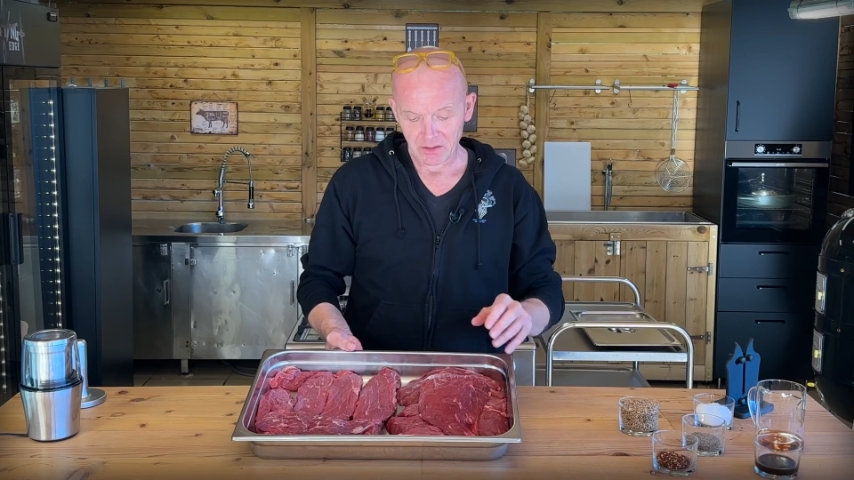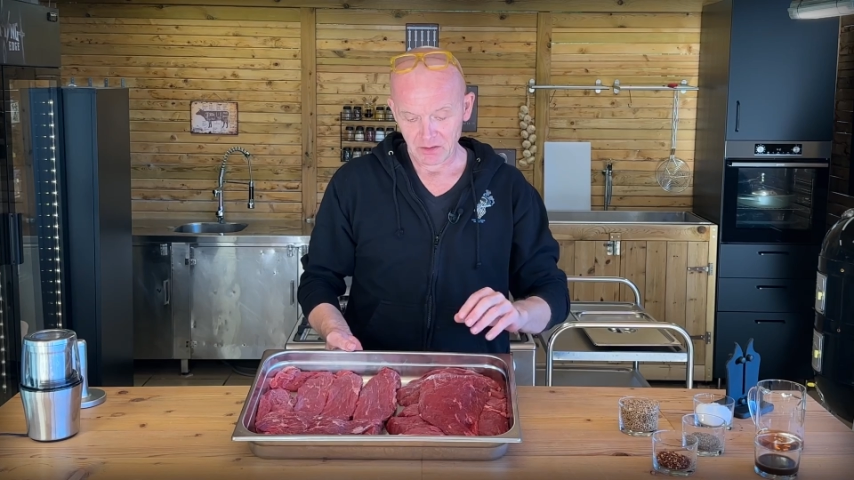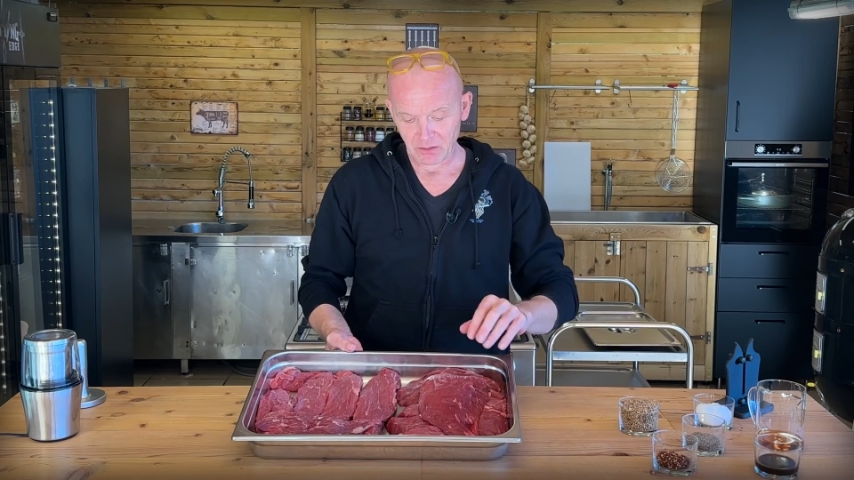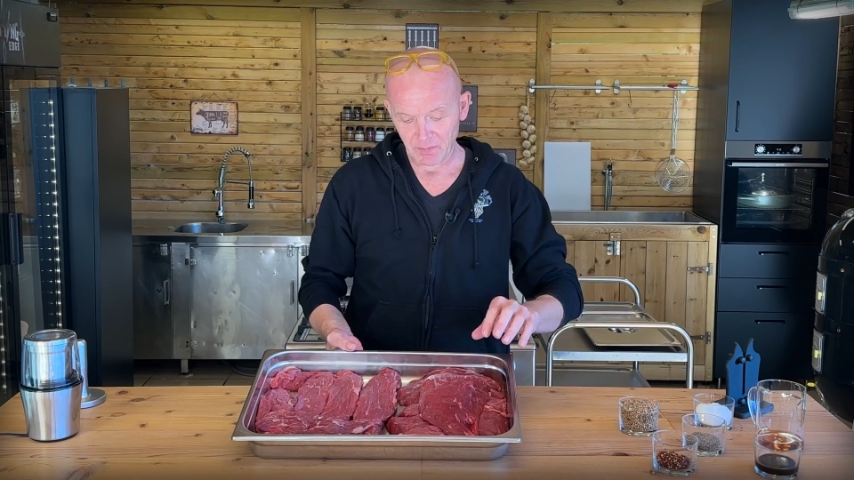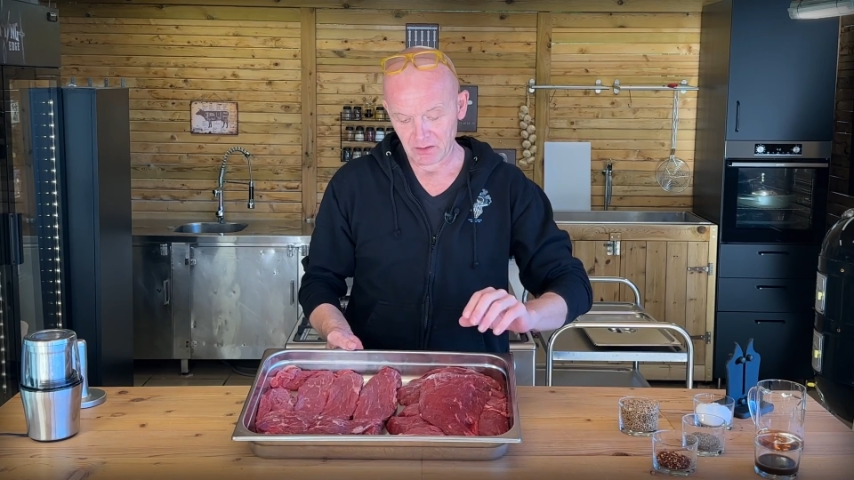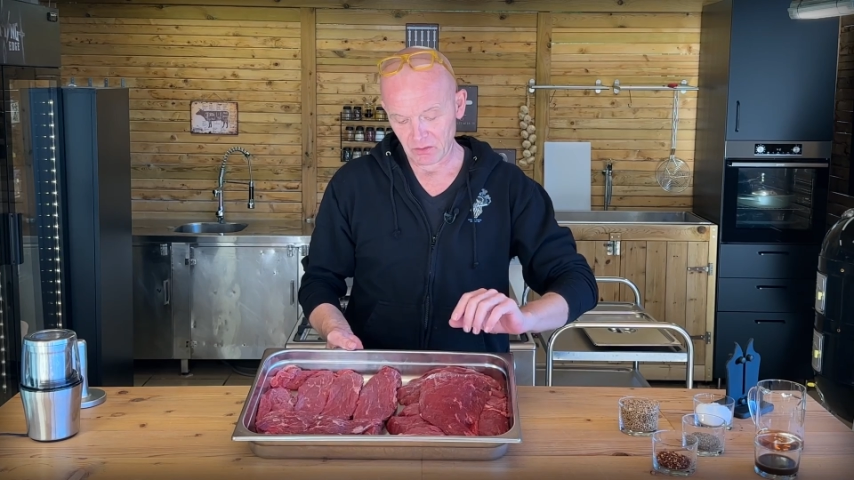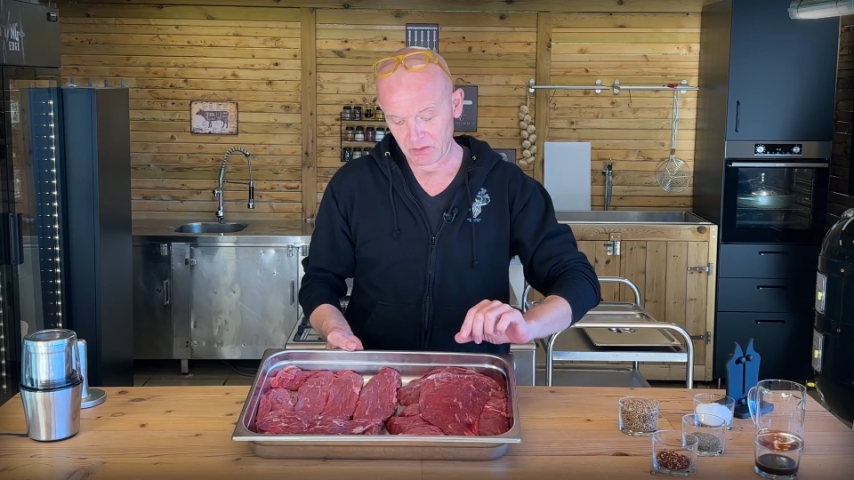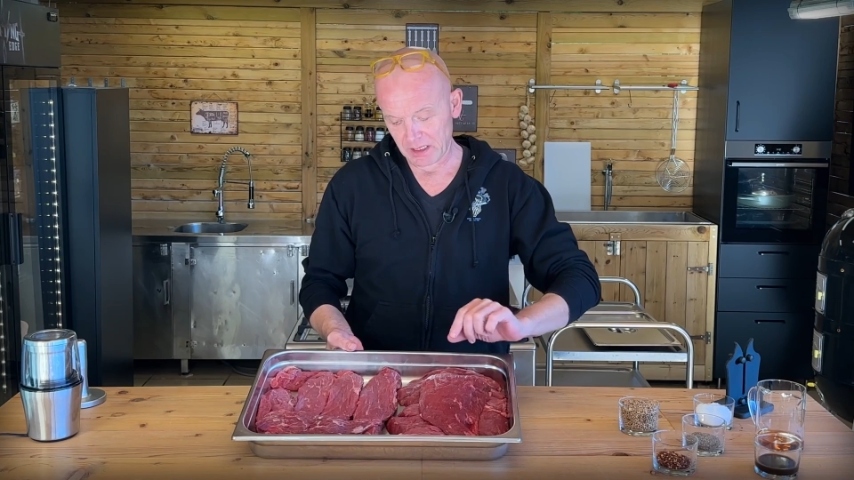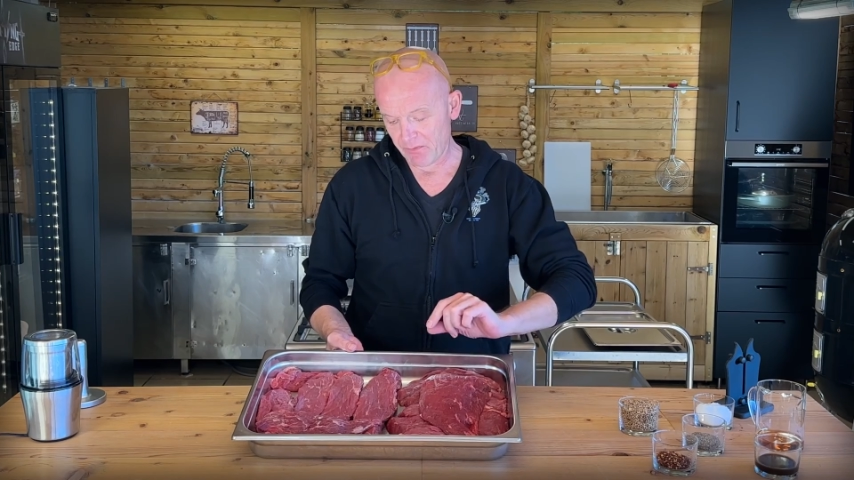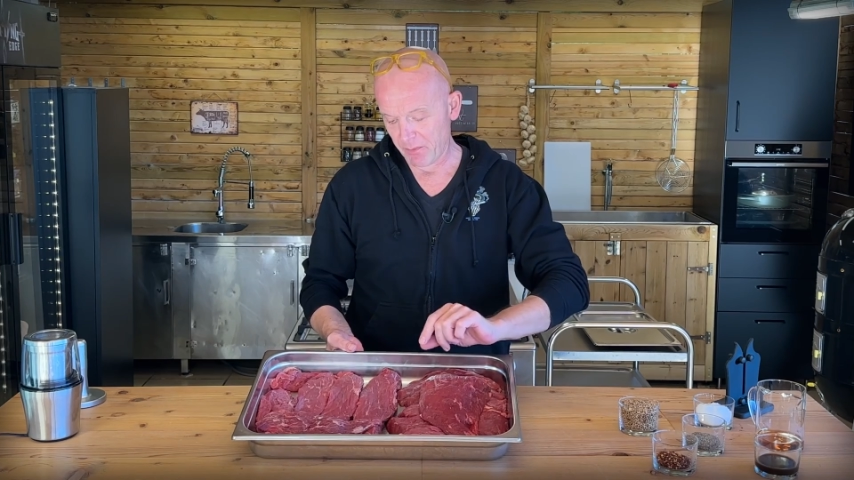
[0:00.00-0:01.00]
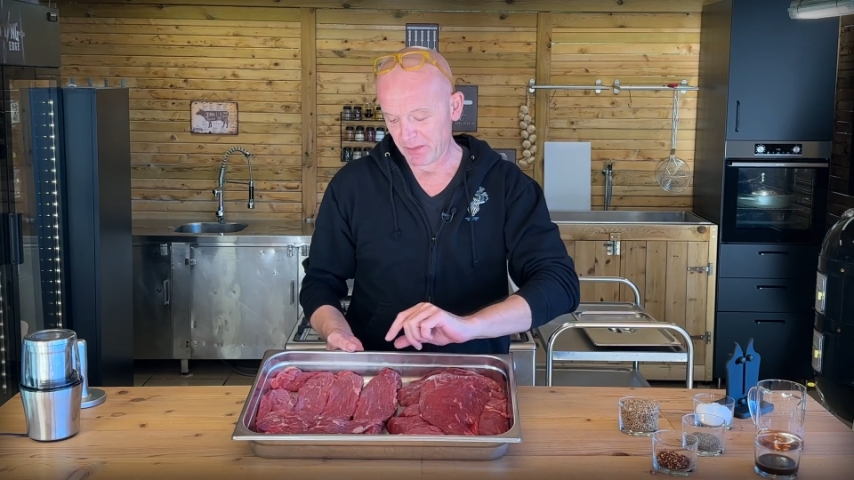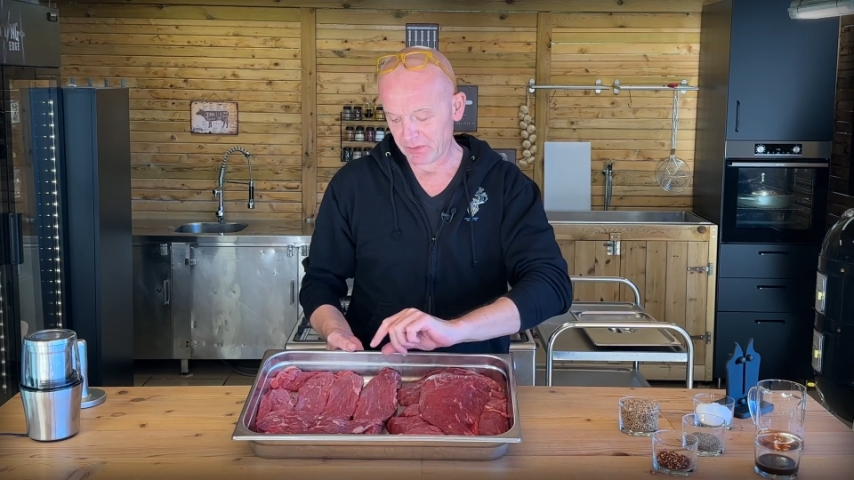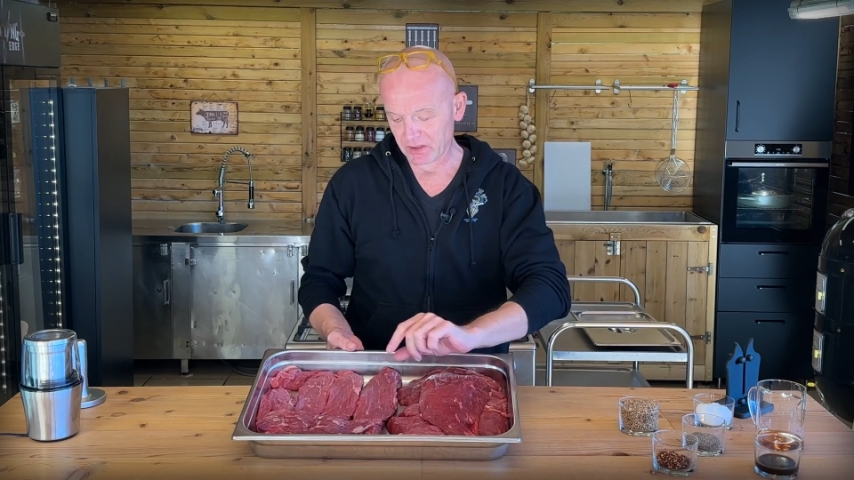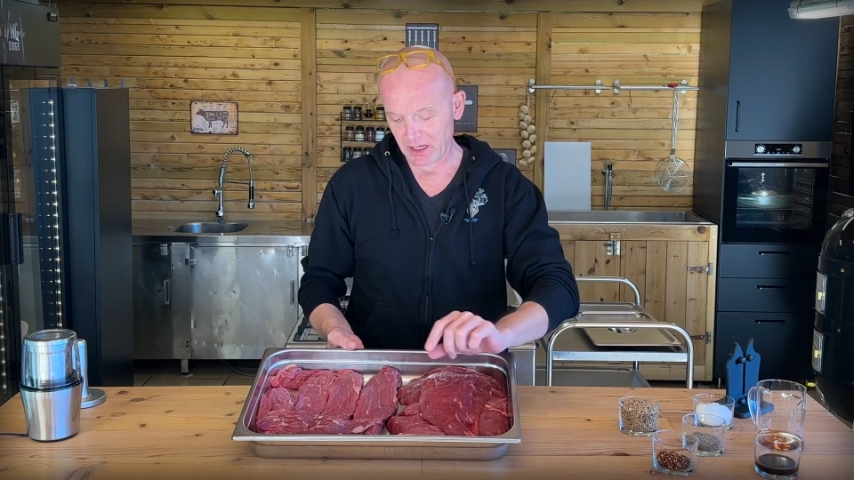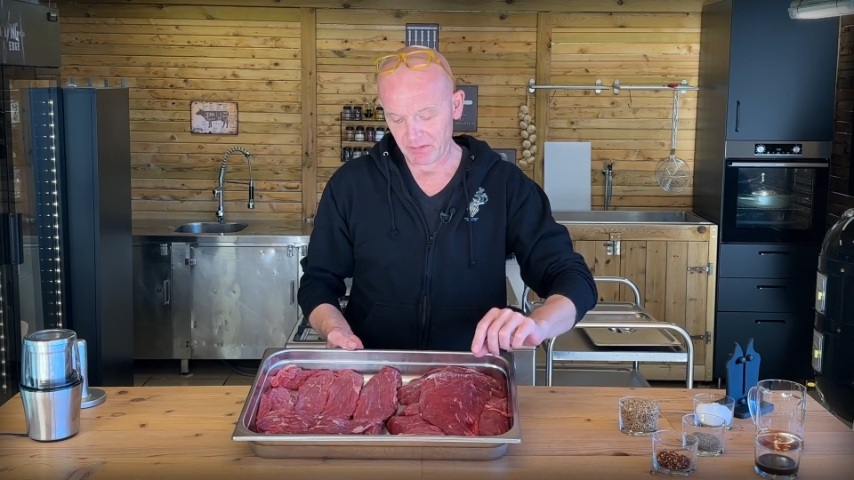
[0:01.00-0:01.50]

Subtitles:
Just make sure they have about the same